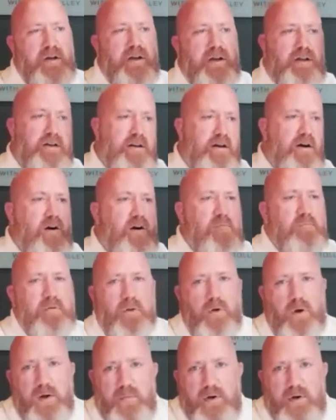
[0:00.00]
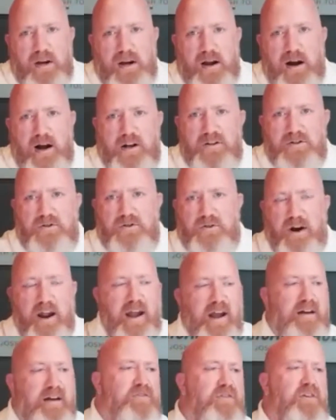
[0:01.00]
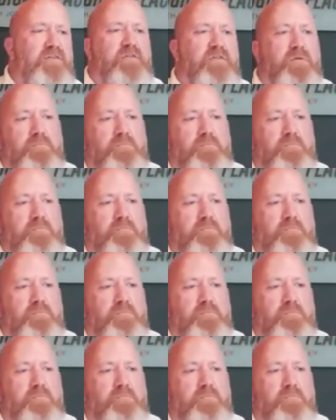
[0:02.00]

He did our employment contracts. He's a